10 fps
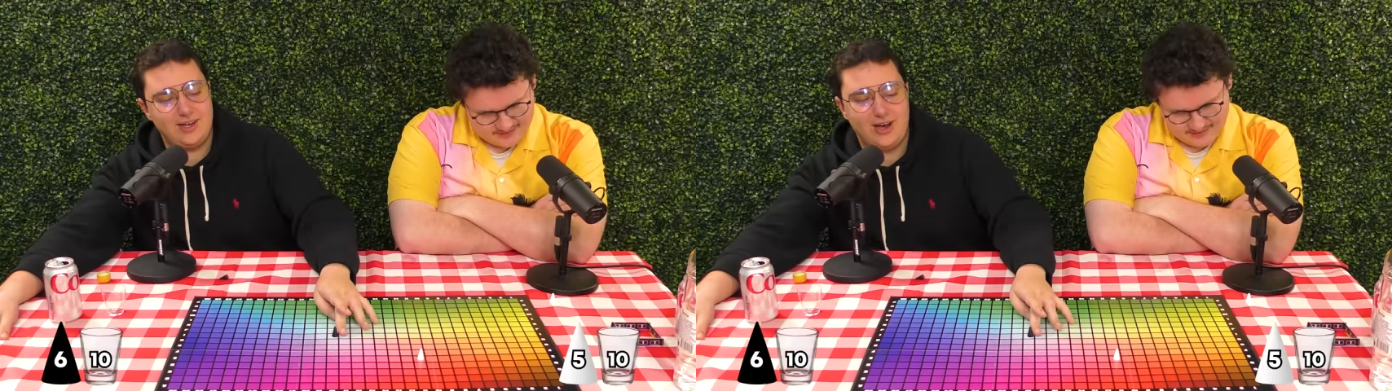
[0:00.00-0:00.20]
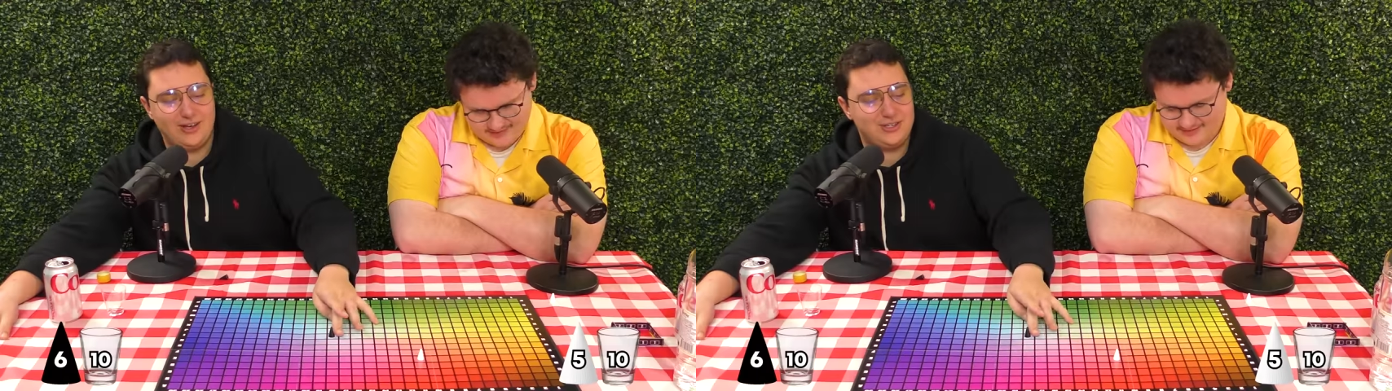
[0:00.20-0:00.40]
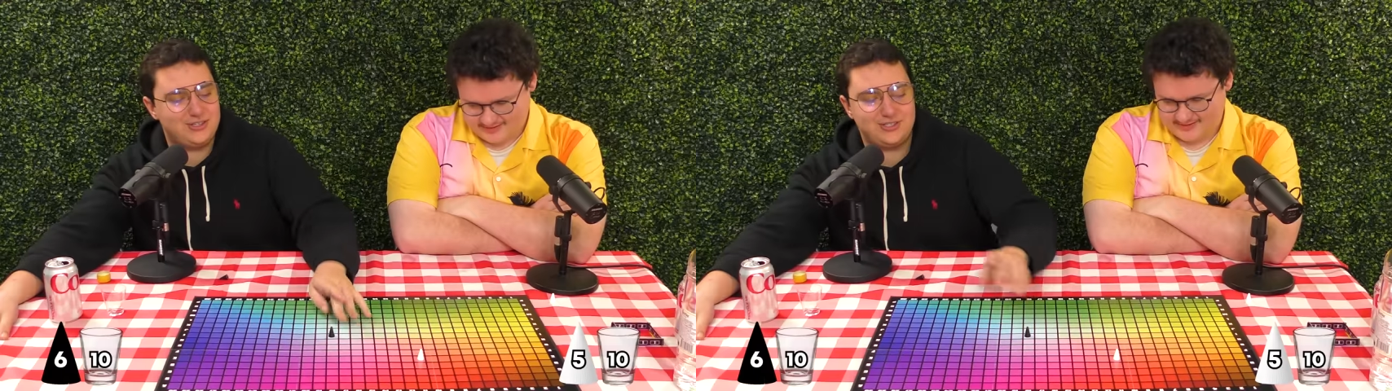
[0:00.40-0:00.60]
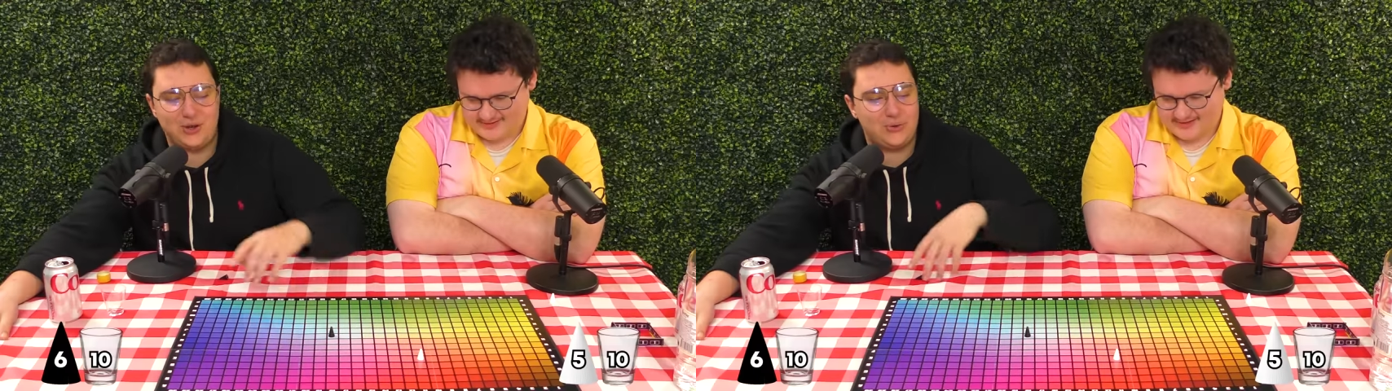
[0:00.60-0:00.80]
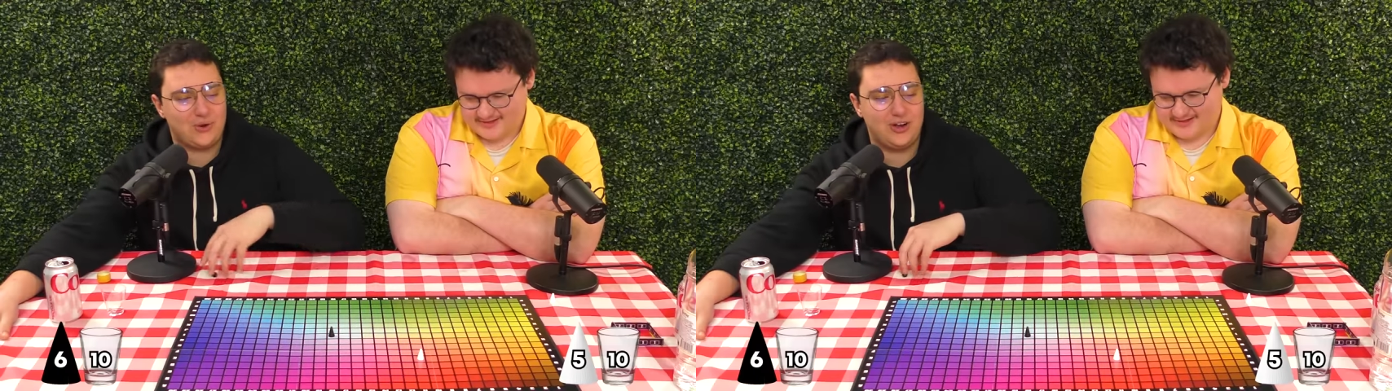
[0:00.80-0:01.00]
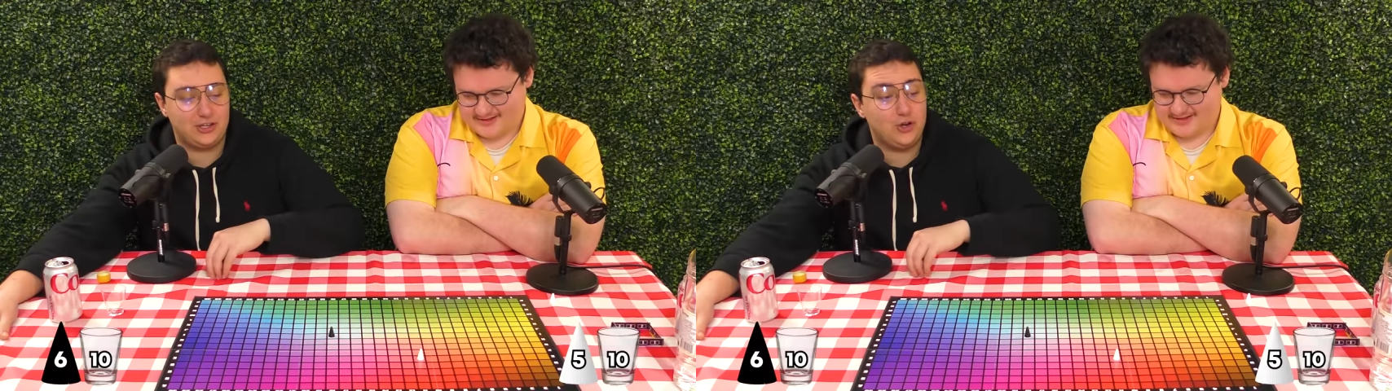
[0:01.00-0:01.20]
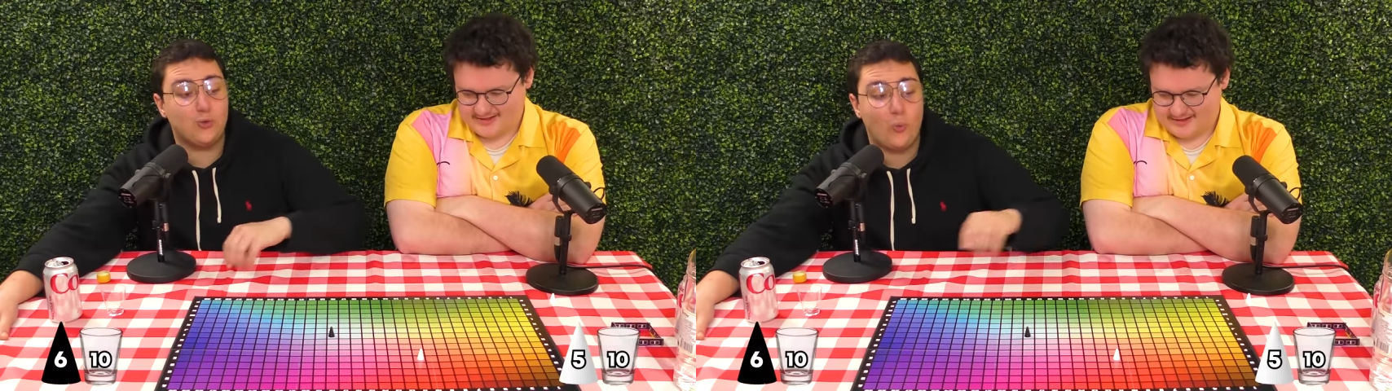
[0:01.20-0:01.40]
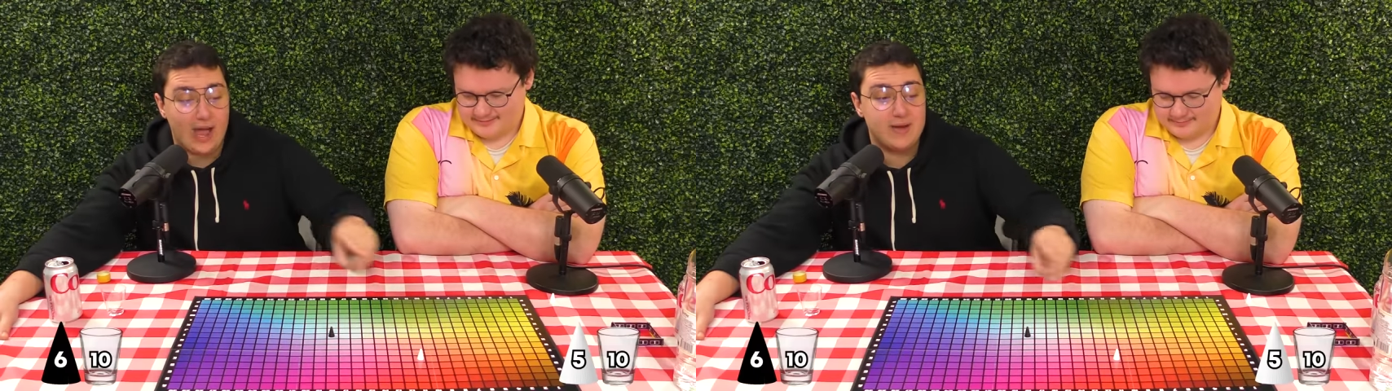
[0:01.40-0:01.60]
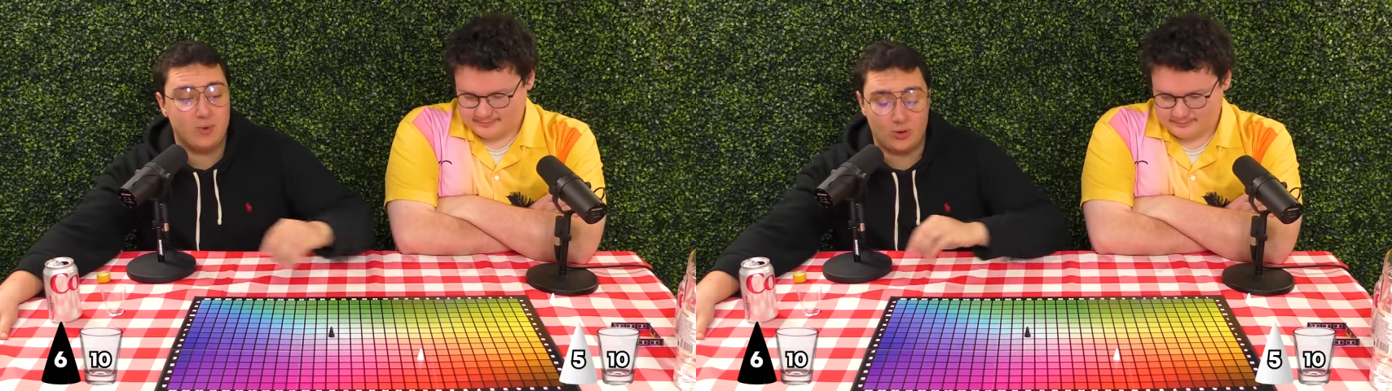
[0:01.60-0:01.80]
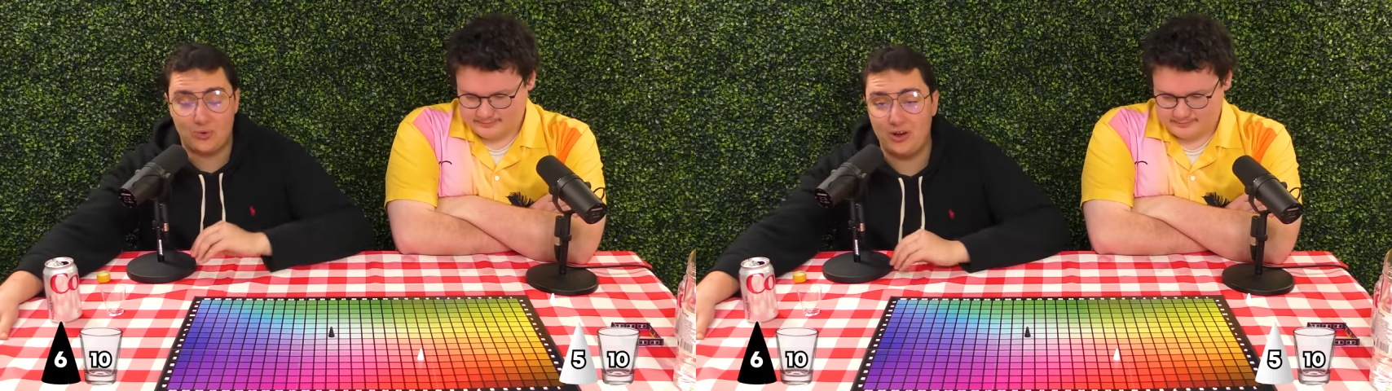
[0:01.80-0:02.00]
Speaker 1: Oh, you're so wrong. You're way
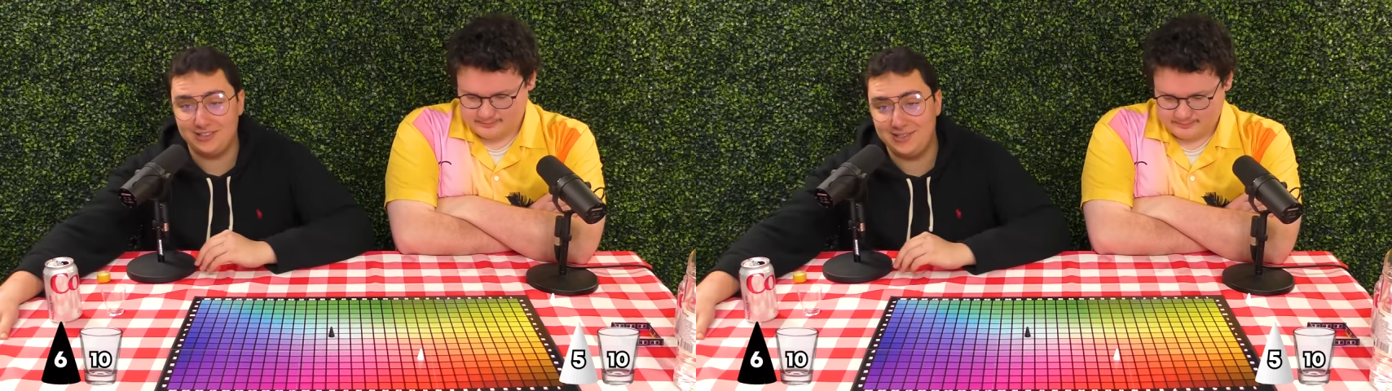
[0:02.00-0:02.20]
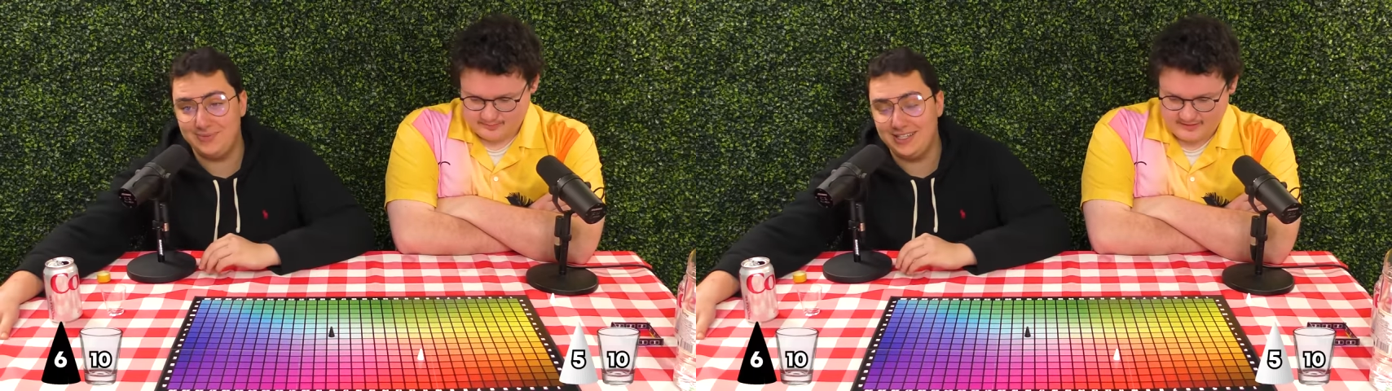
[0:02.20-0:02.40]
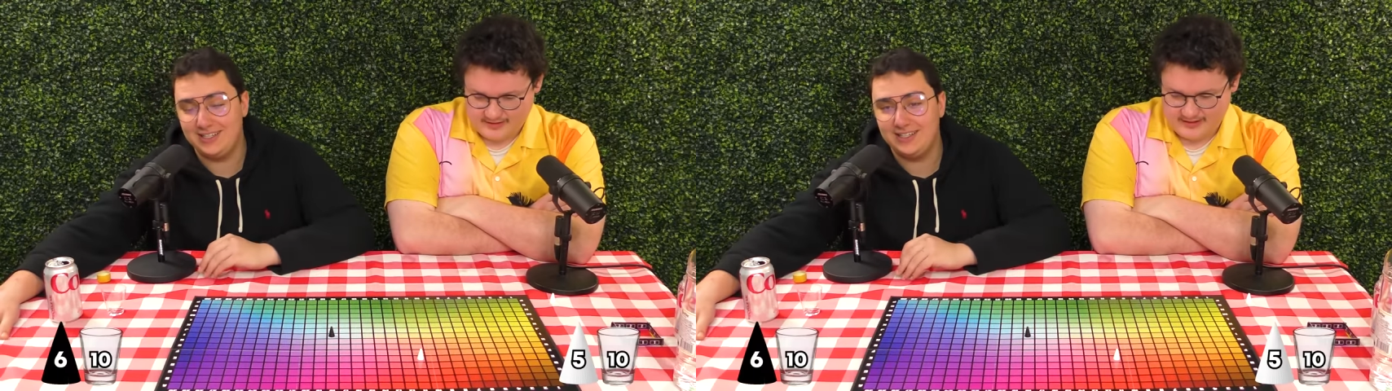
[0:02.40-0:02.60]
more wrong than me.